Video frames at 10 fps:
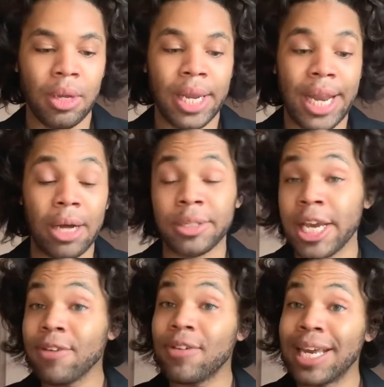Now
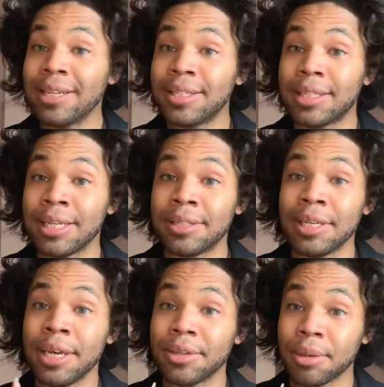take for instance
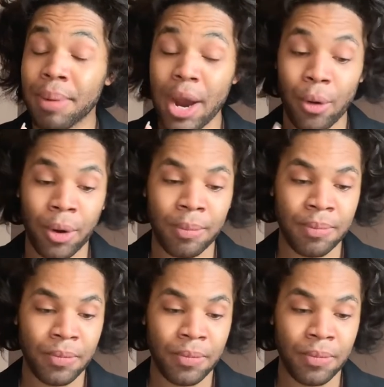his apparel,